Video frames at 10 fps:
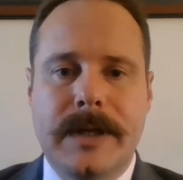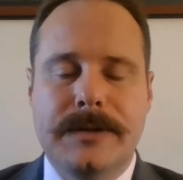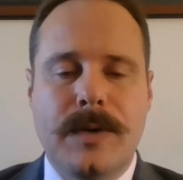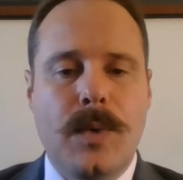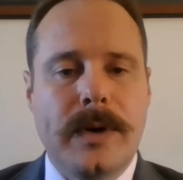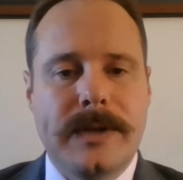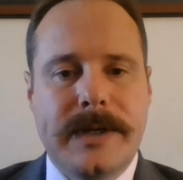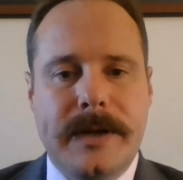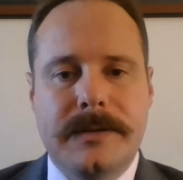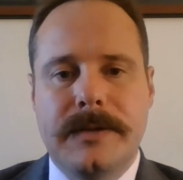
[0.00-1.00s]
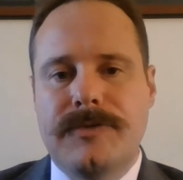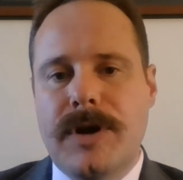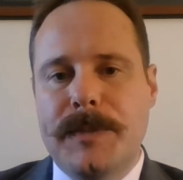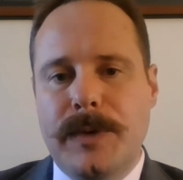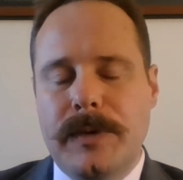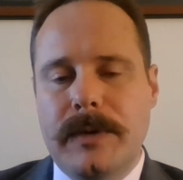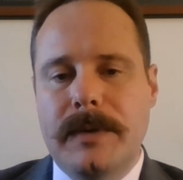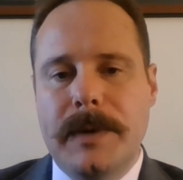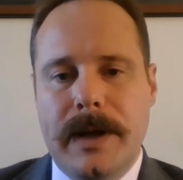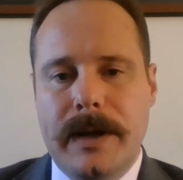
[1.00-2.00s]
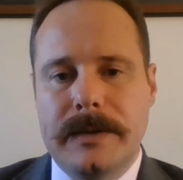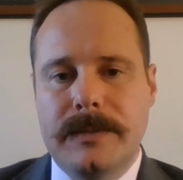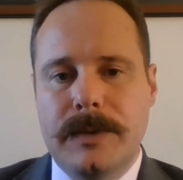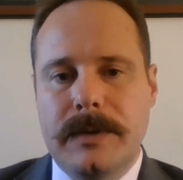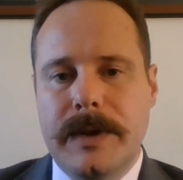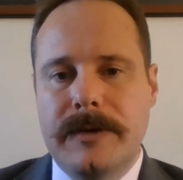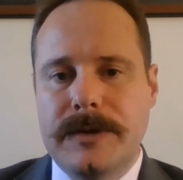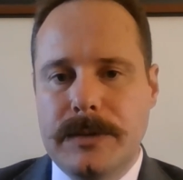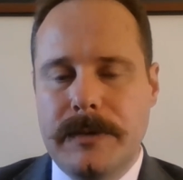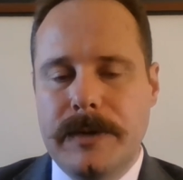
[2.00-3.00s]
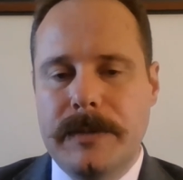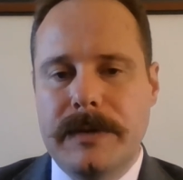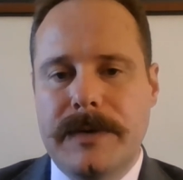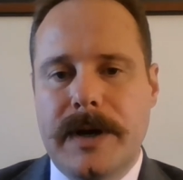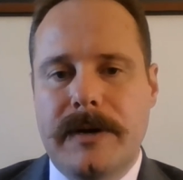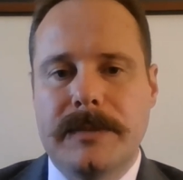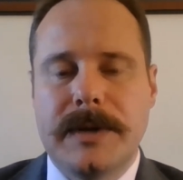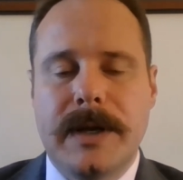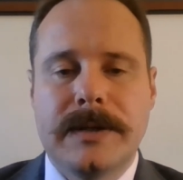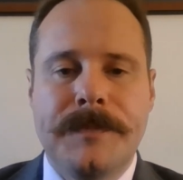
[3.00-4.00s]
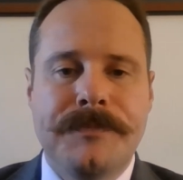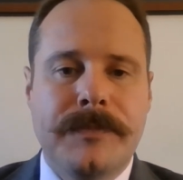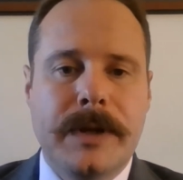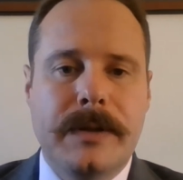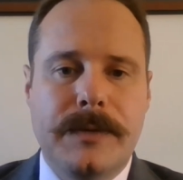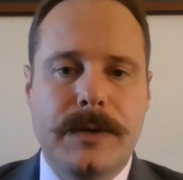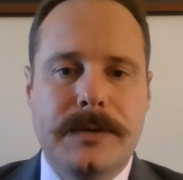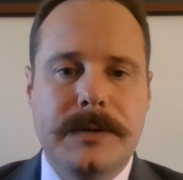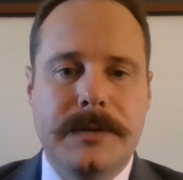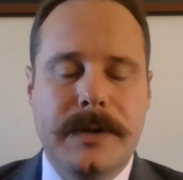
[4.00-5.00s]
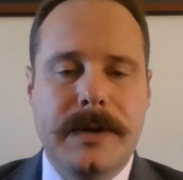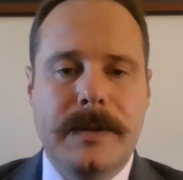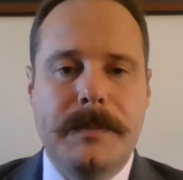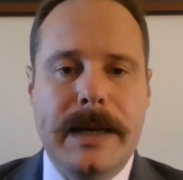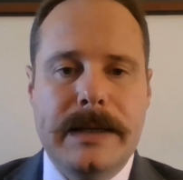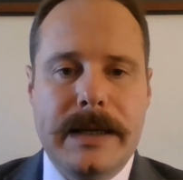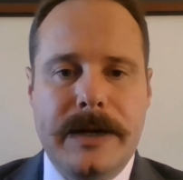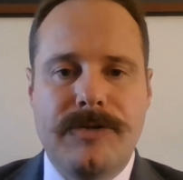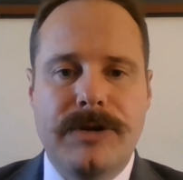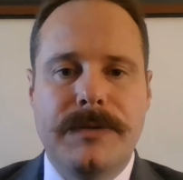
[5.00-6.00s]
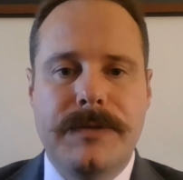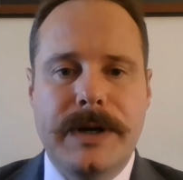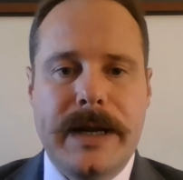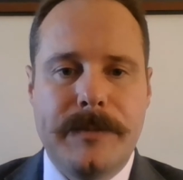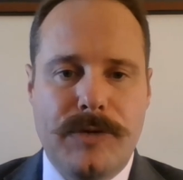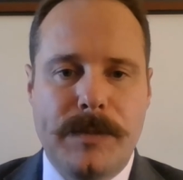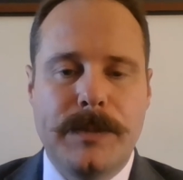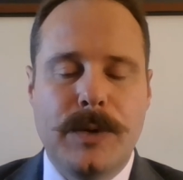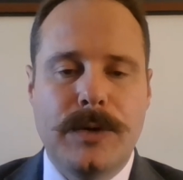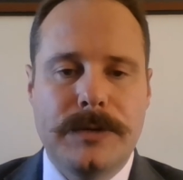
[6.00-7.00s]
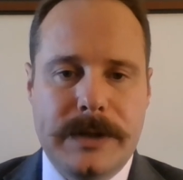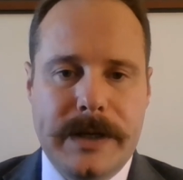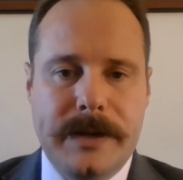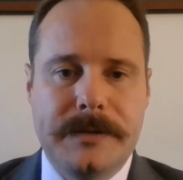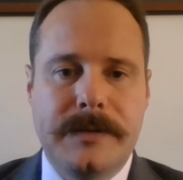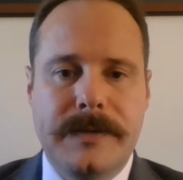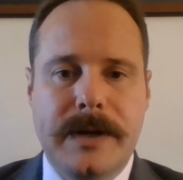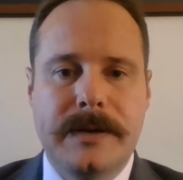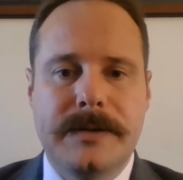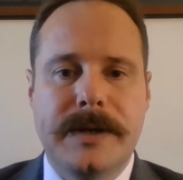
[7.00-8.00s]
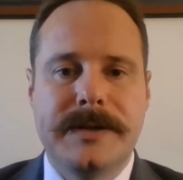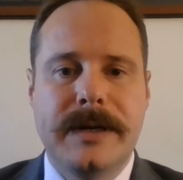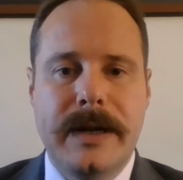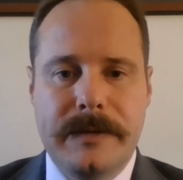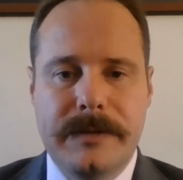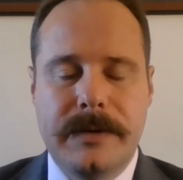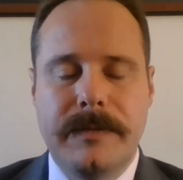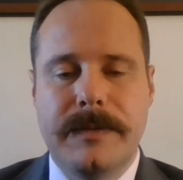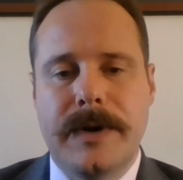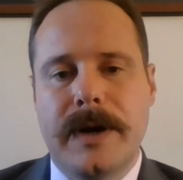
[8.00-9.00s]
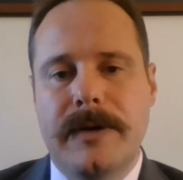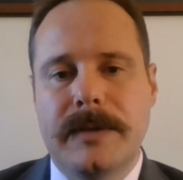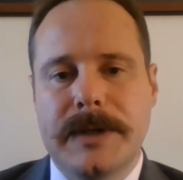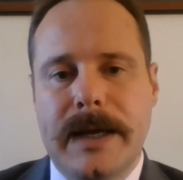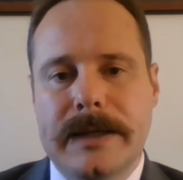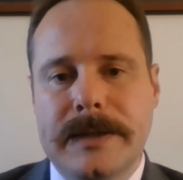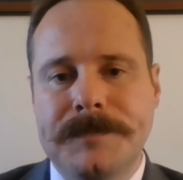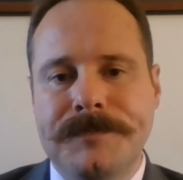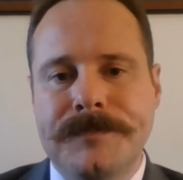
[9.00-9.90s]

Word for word: So what are the tests that the tribunal applies? Well, there are two of them in the Firearms Act. The first is the mandatory fit and proper person test found in section 11 of the Firearms Act.